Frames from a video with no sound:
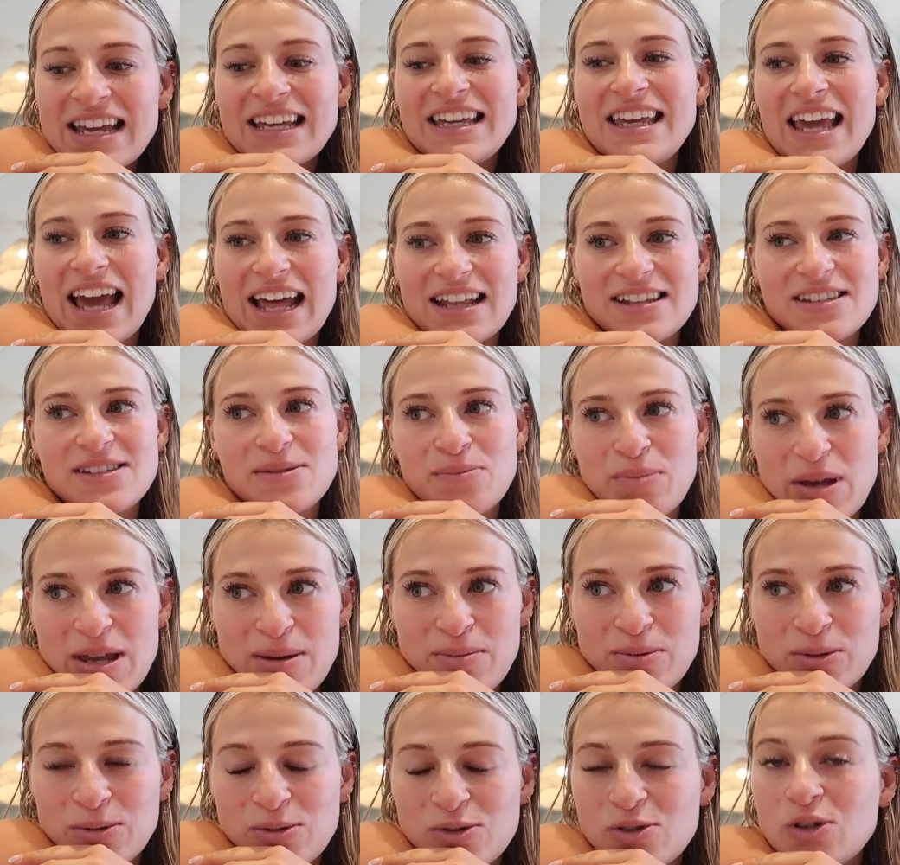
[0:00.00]
gets
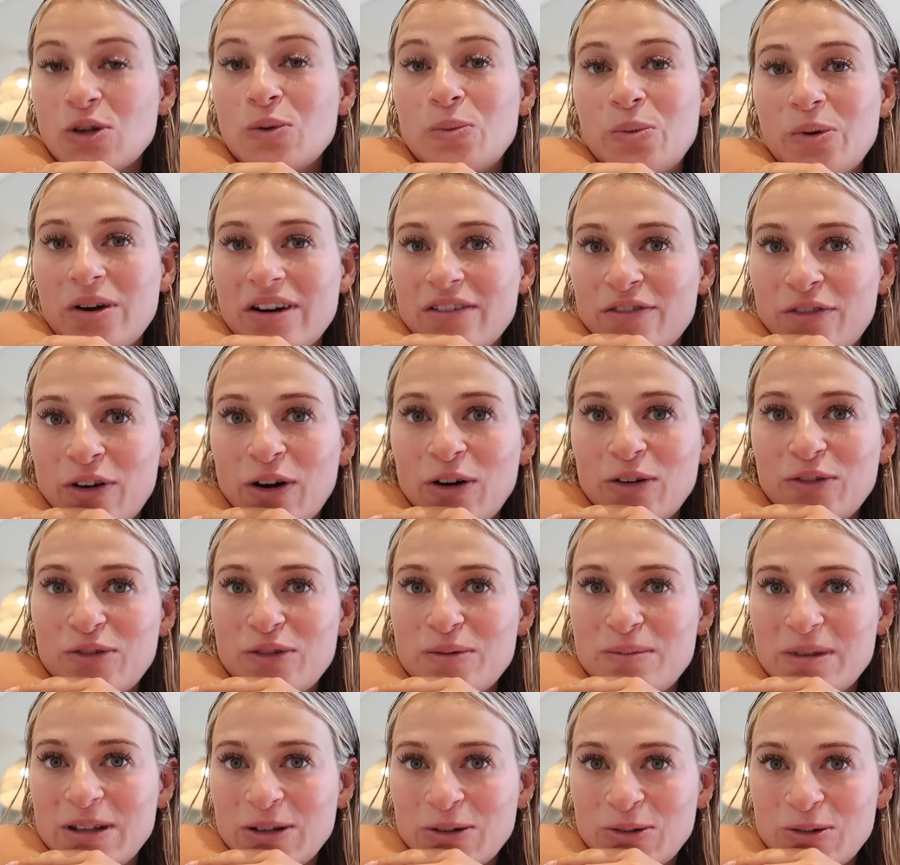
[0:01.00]
people super involved
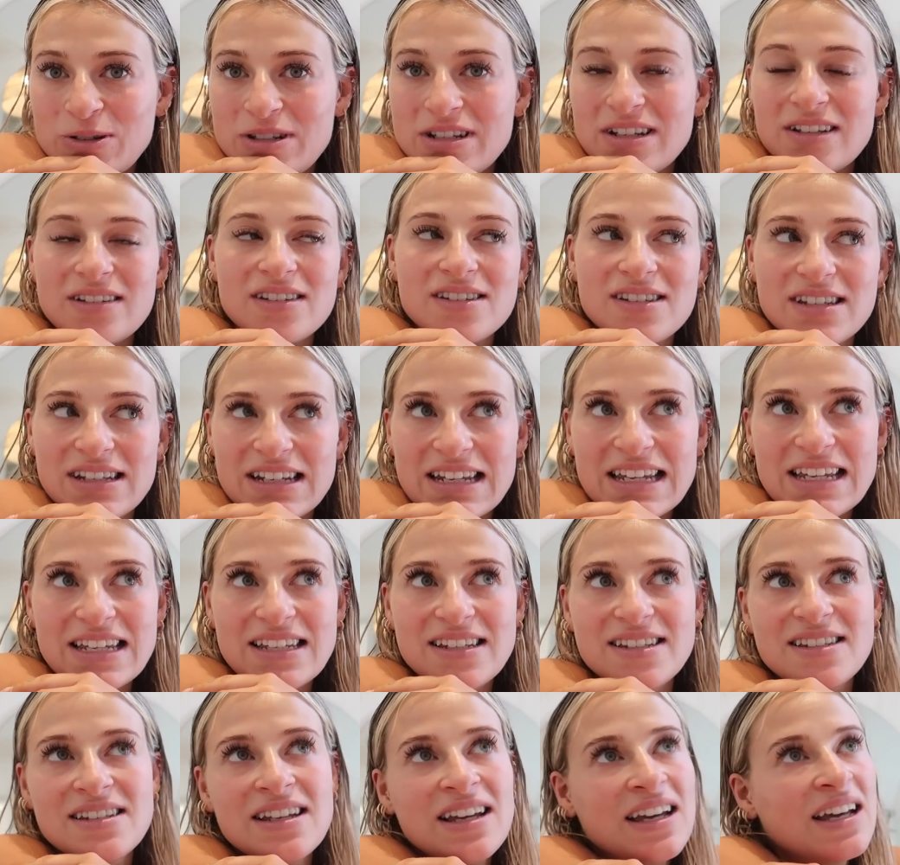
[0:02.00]
from the audience, and
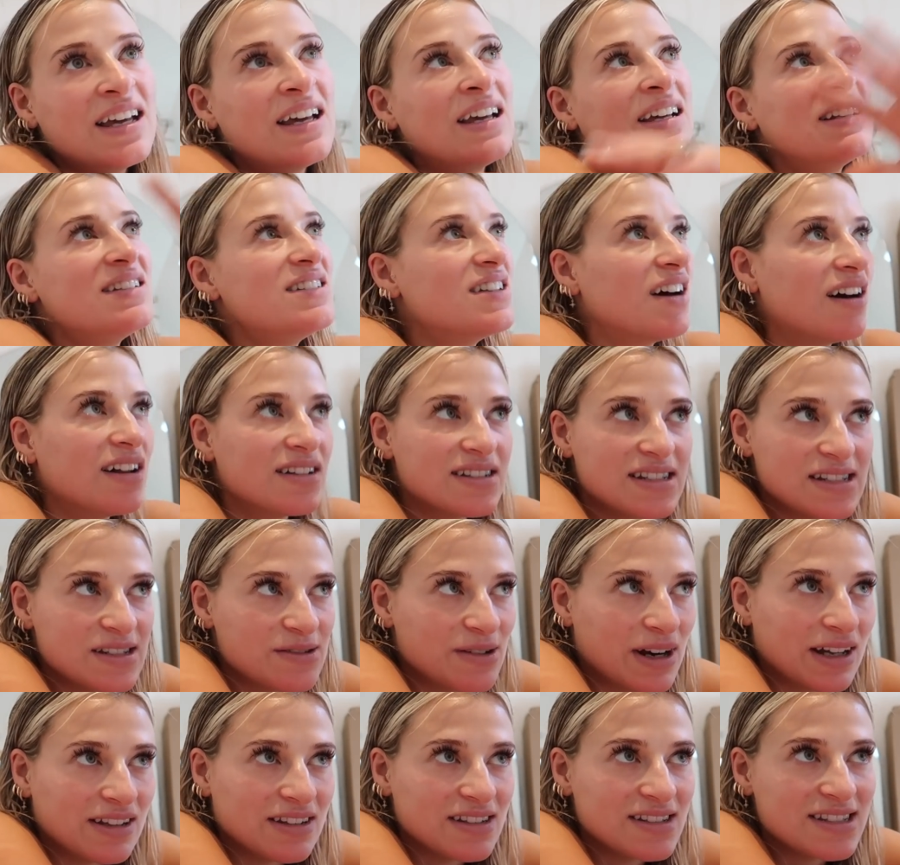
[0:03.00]
he's dances
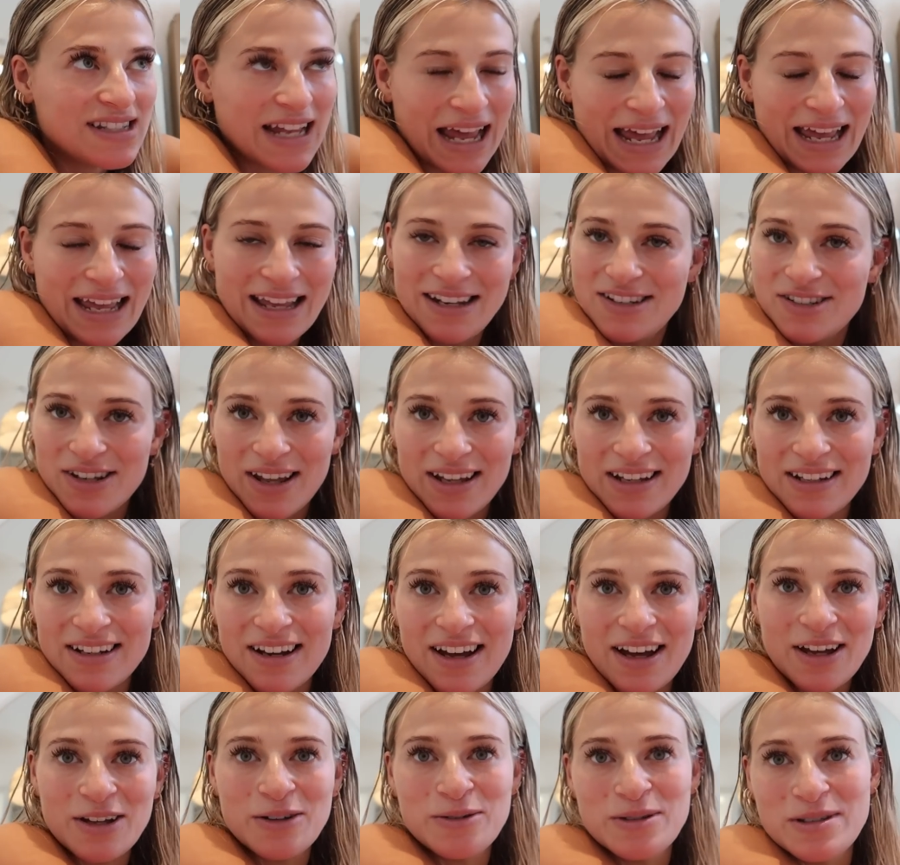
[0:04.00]
around the stage like
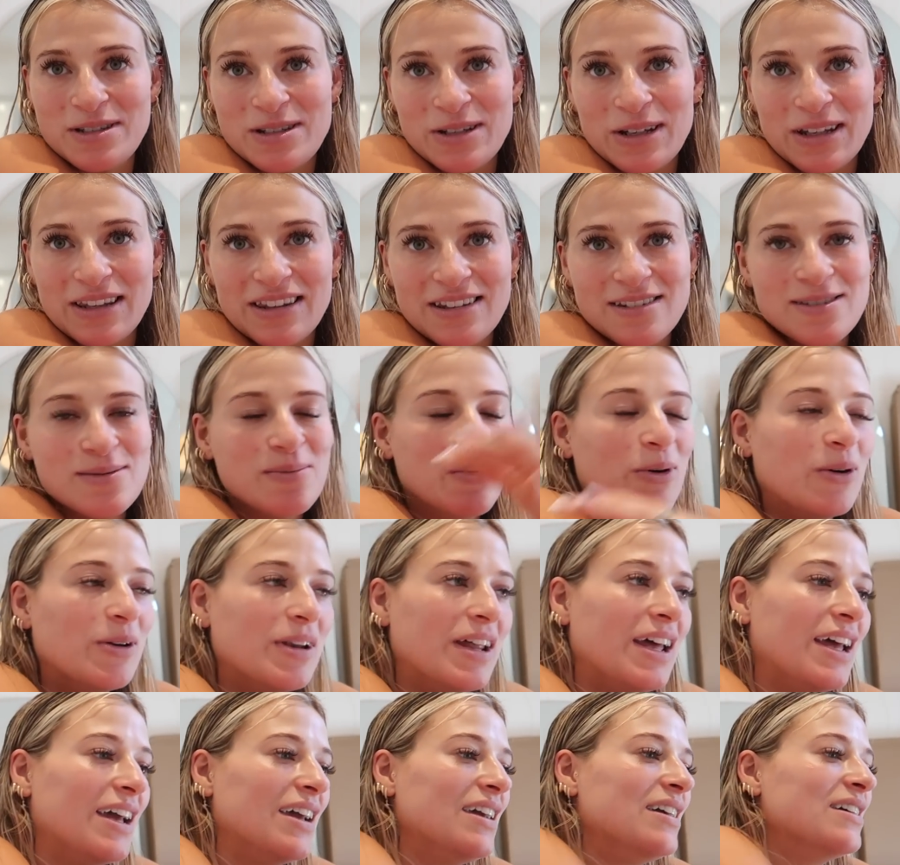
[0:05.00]
Niall was doing this
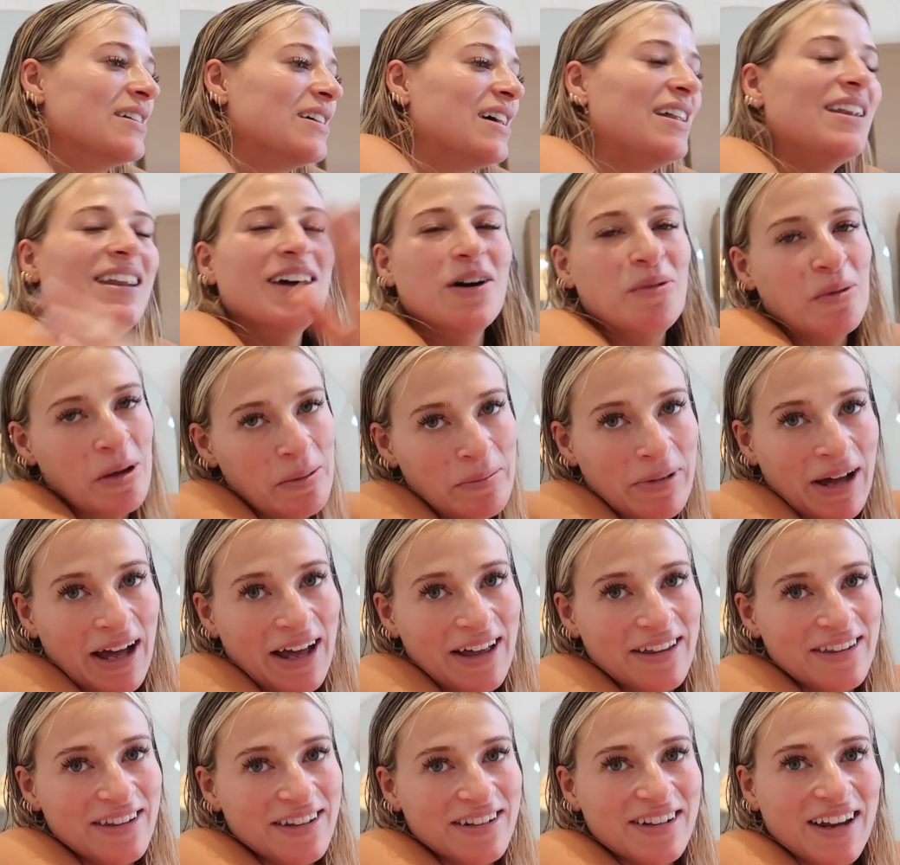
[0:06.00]
morning, a little bit
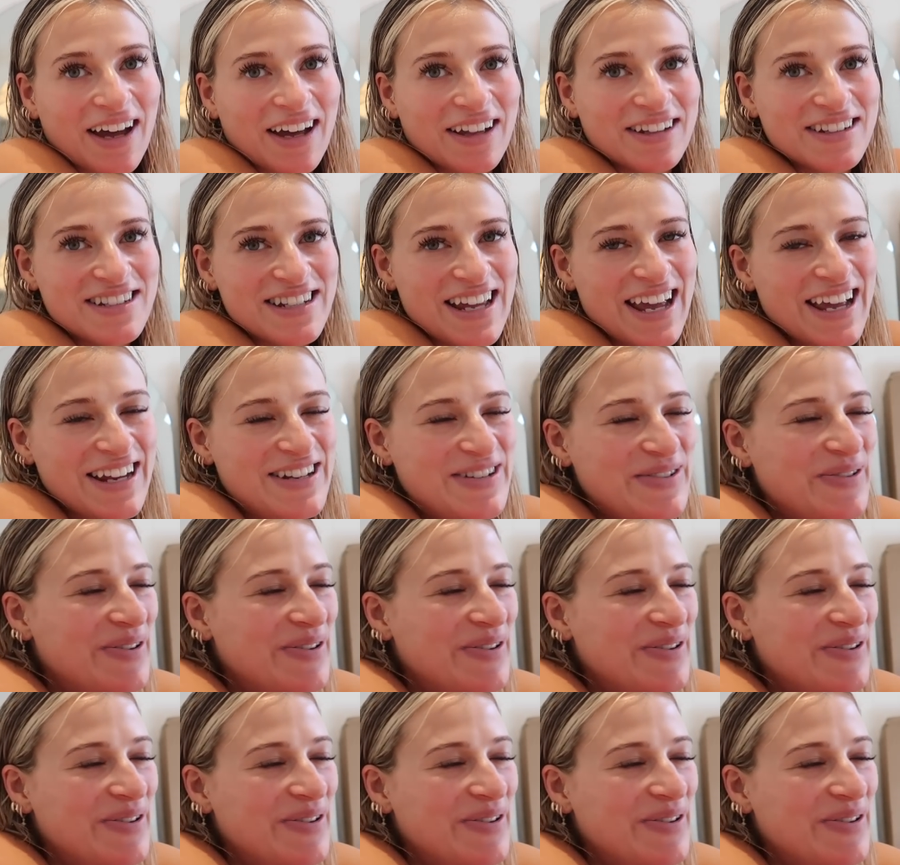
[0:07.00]
better than Niall did